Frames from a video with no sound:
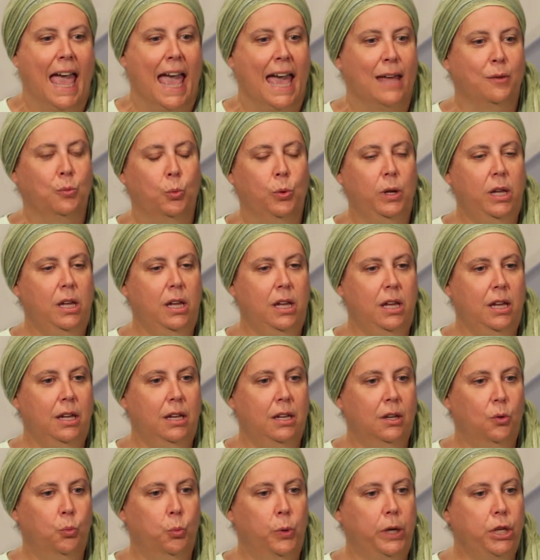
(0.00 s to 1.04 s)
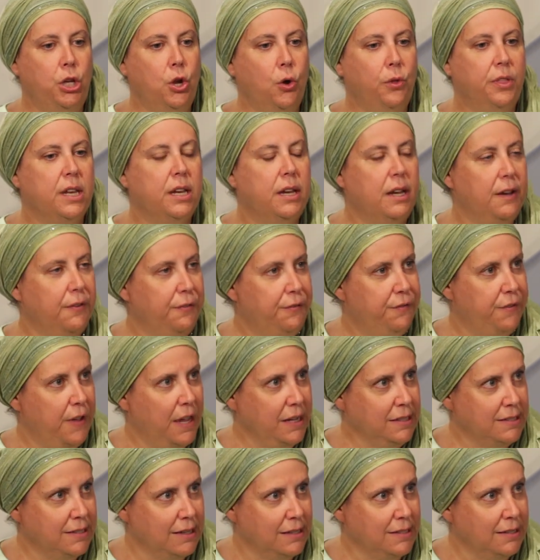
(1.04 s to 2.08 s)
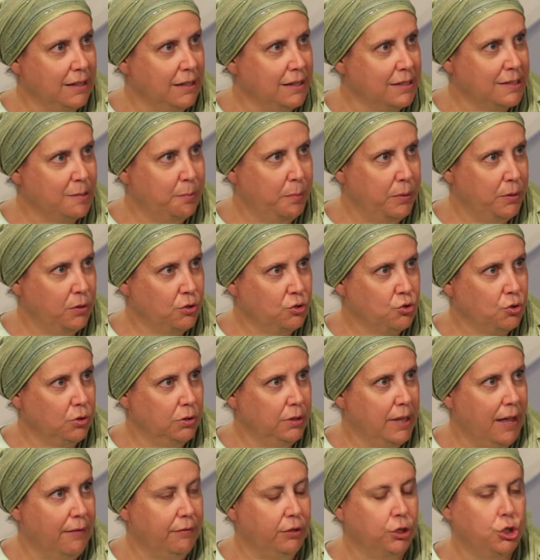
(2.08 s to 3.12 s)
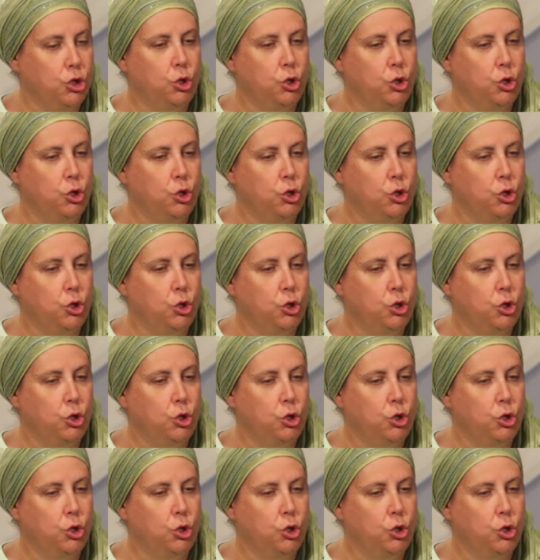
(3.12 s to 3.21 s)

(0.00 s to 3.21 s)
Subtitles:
And we know that it affects us on a spiritual level.